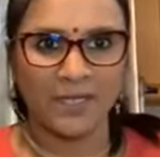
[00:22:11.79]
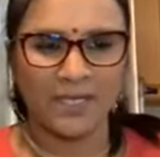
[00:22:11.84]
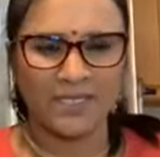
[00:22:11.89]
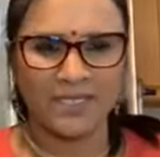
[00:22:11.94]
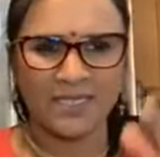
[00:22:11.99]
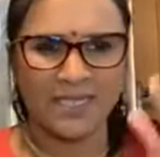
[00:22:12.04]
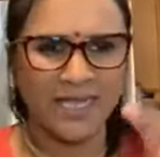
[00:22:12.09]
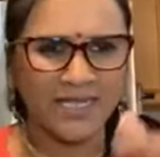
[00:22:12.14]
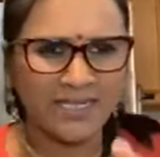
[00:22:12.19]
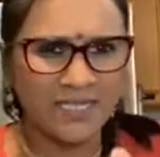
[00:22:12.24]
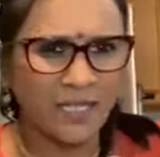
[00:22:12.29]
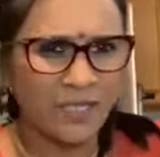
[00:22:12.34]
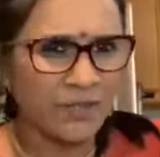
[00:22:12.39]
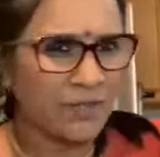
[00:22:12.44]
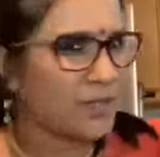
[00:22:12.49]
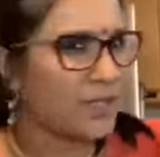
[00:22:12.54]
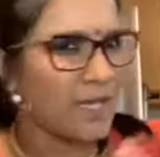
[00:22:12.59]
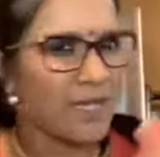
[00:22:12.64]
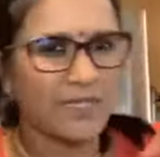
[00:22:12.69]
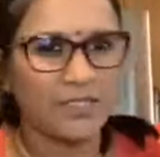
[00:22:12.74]
And did I tell
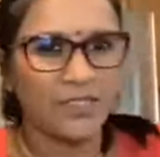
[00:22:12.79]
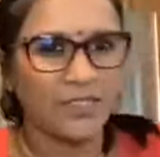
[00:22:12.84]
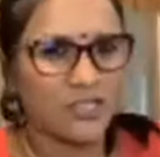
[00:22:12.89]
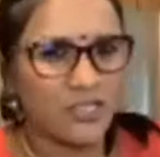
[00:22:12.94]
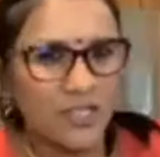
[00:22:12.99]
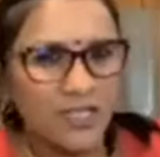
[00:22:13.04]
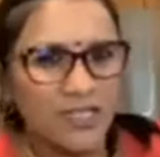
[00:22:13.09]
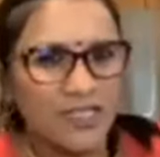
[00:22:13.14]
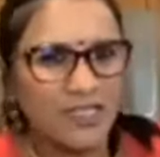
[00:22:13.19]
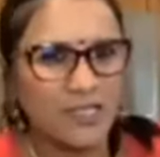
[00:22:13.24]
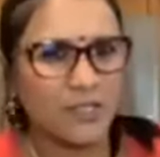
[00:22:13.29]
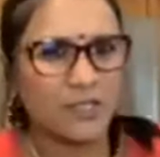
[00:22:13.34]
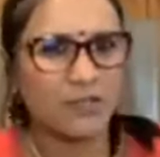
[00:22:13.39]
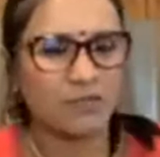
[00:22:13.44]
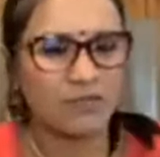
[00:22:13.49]
you that I just